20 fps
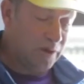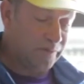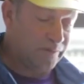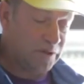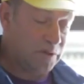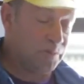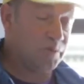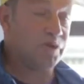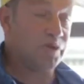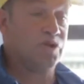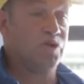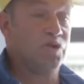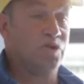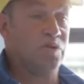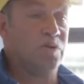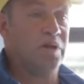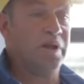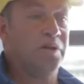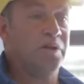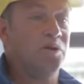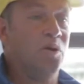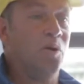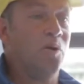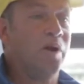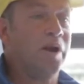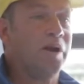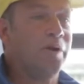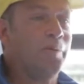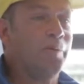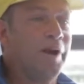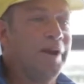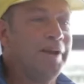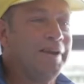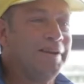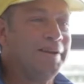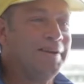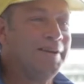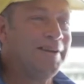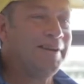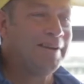off someone's like lowrider
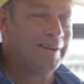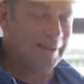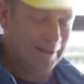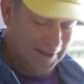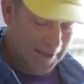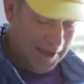bike, you know,